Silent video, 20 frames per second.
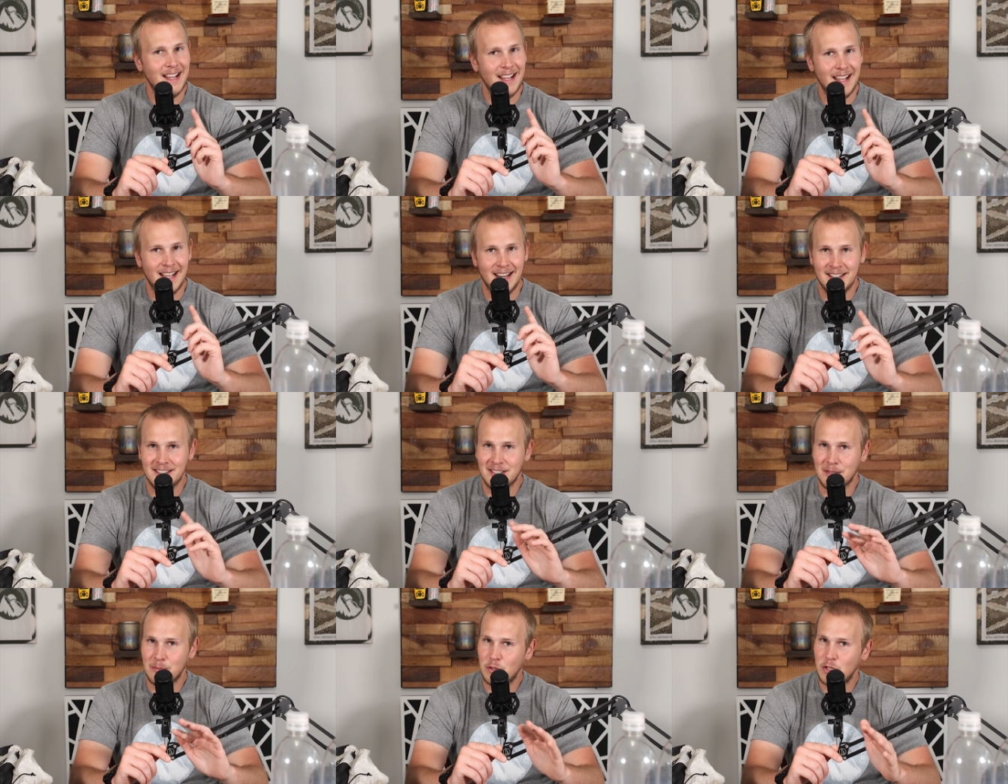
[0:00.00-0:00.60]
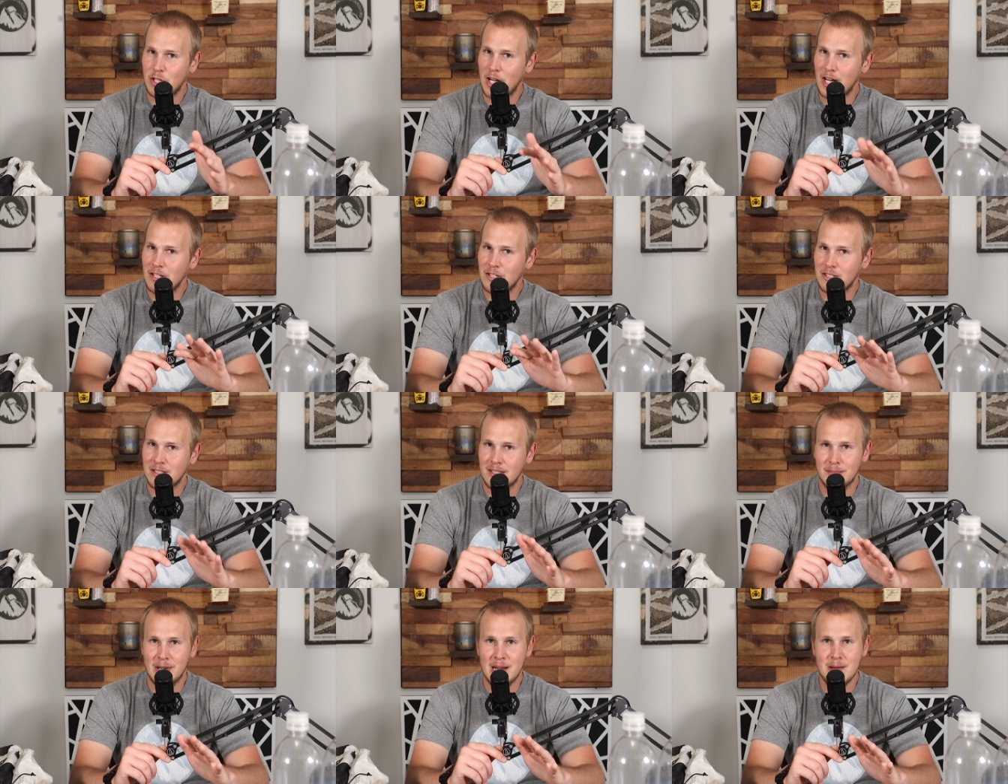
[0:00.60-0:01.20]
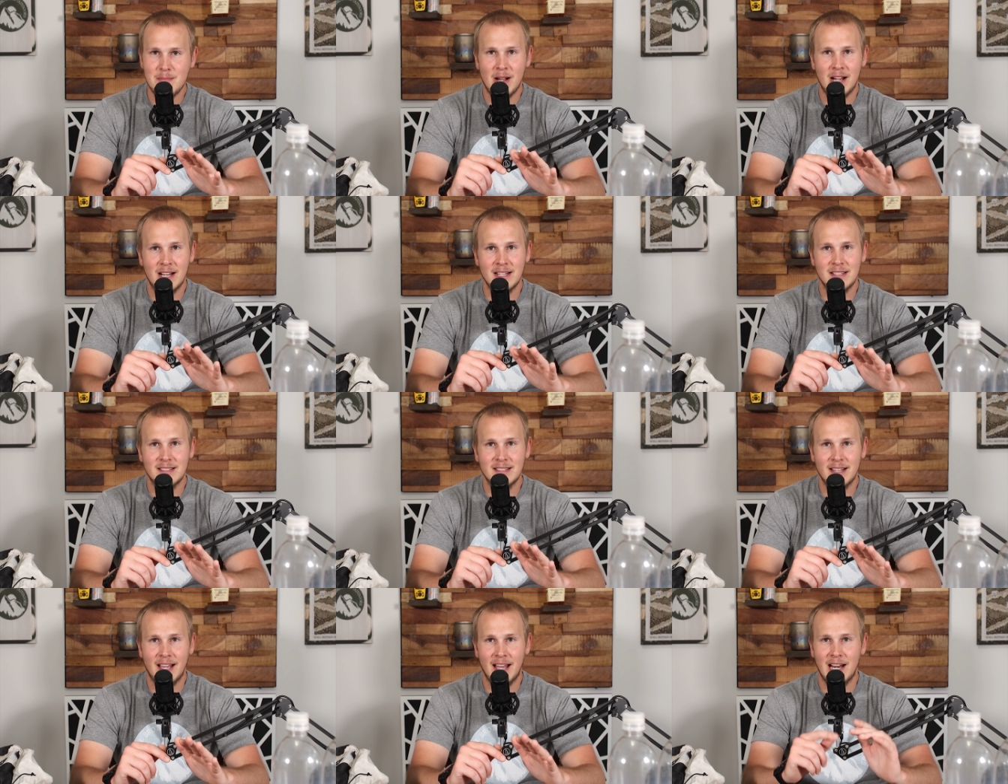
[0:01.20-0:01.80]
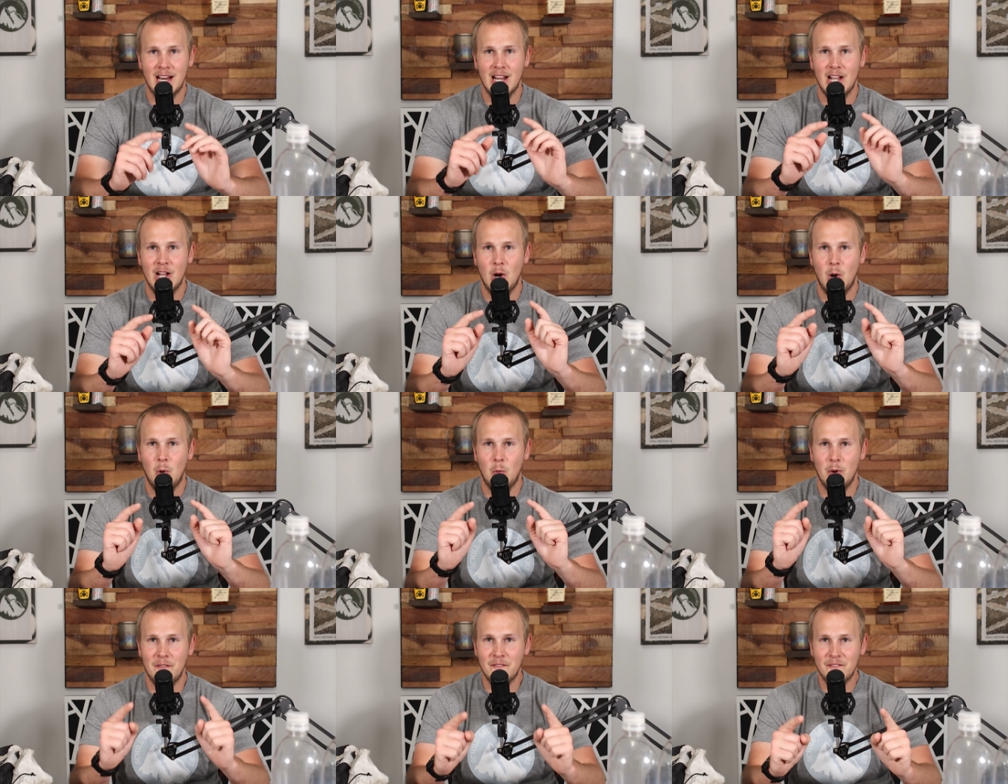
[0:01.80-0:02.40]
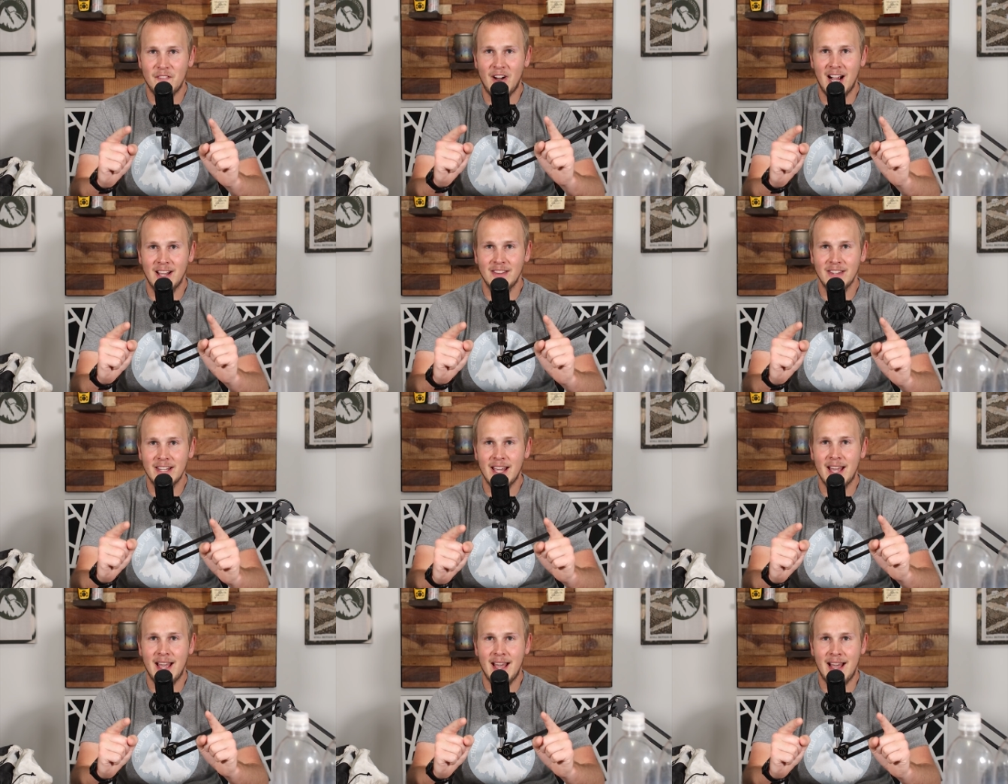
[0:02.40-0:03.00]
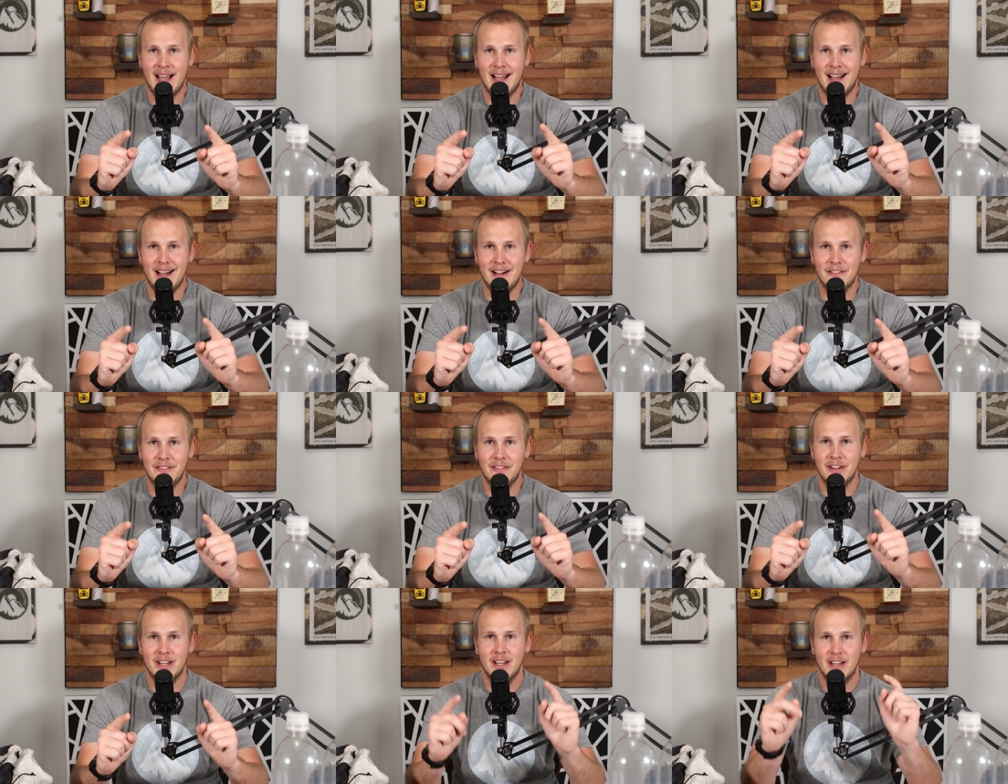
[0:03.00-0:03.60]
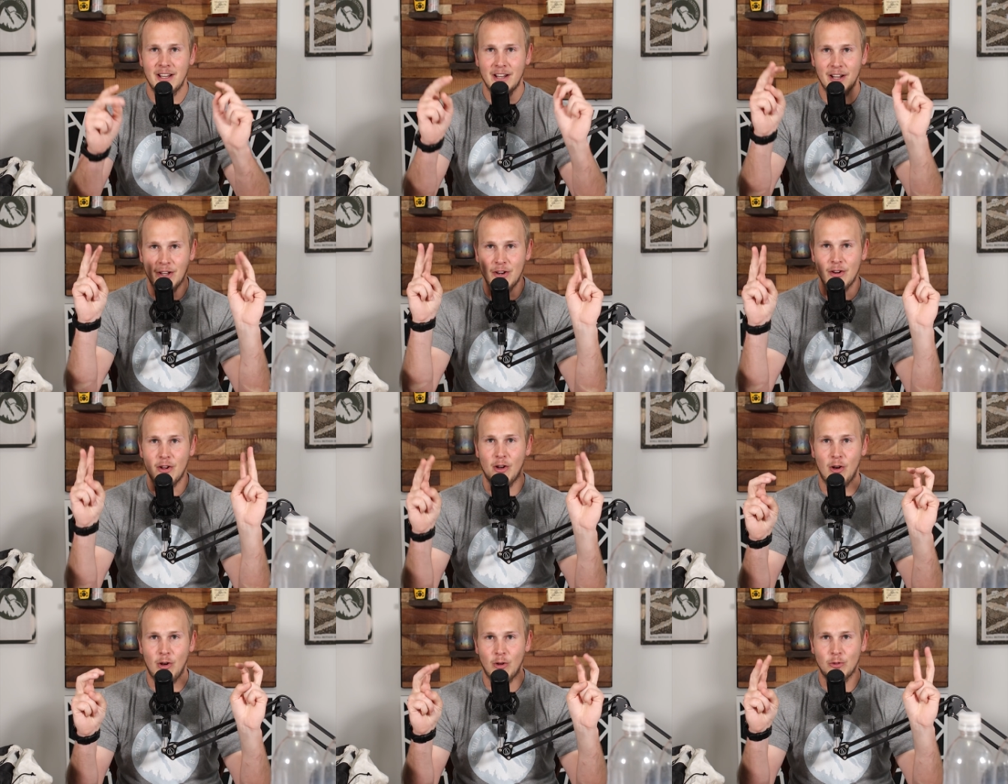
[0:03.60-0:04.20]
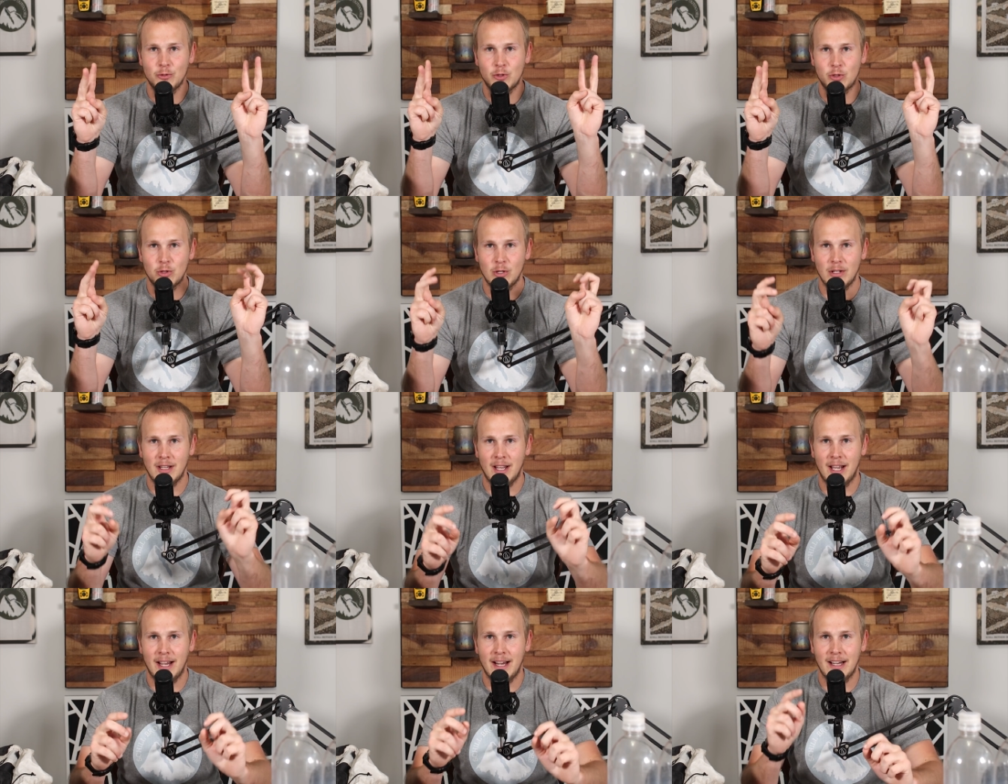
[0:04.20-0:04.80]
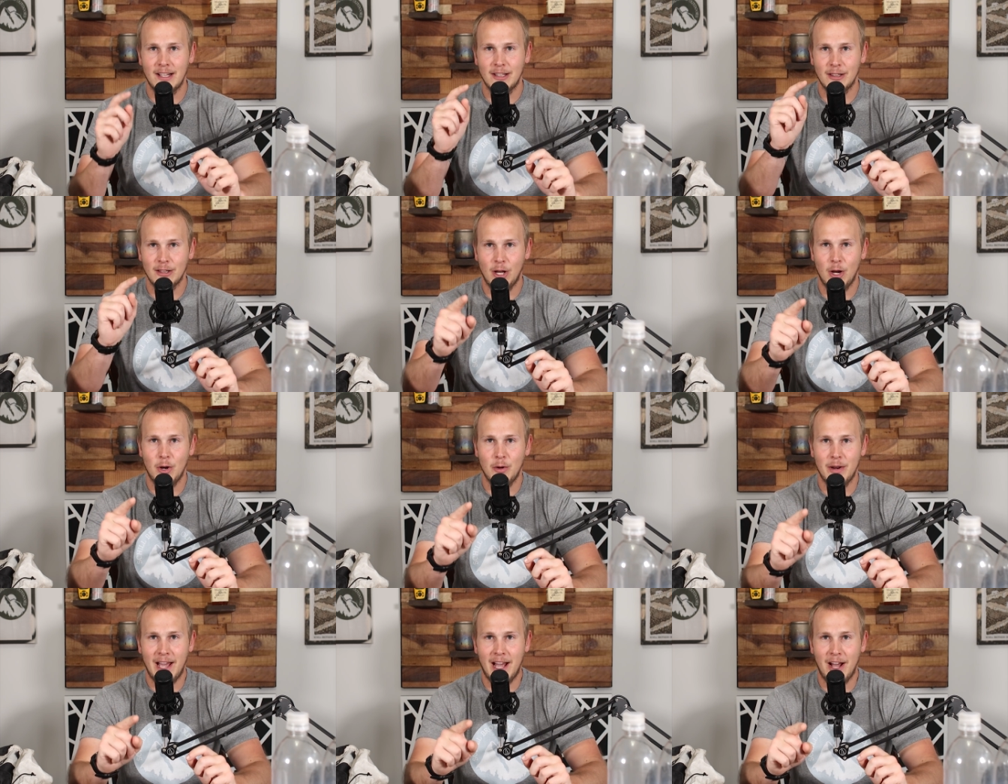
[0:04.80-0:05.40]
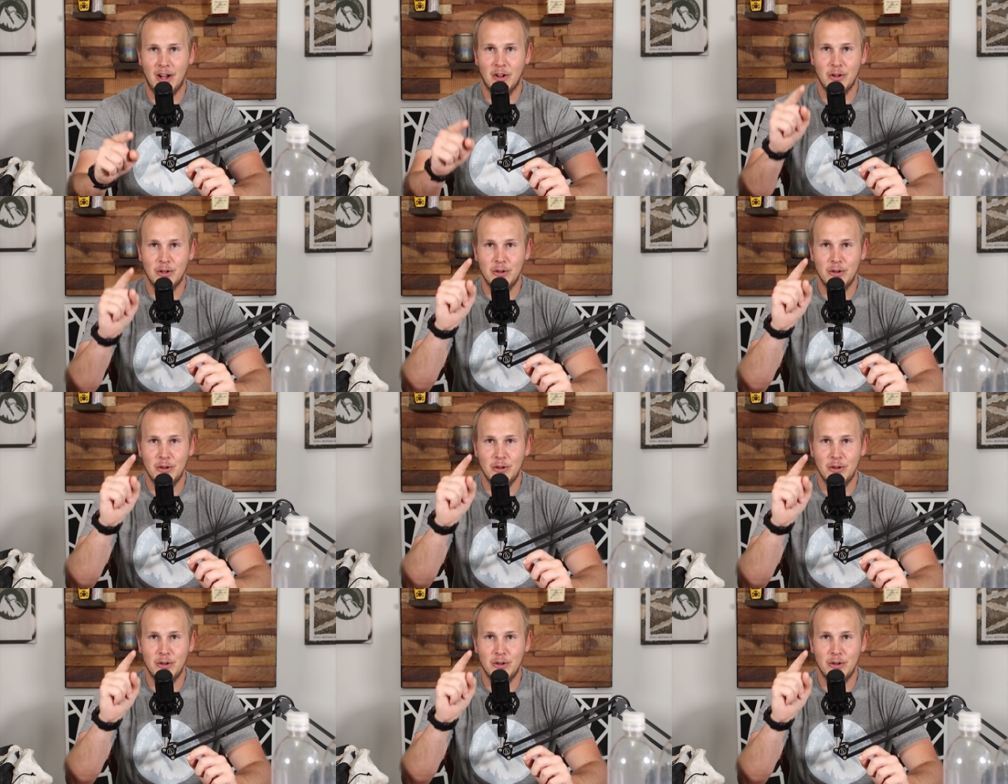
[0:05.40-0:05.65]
and some changes in my mindset, we finally have an ultralight loadout.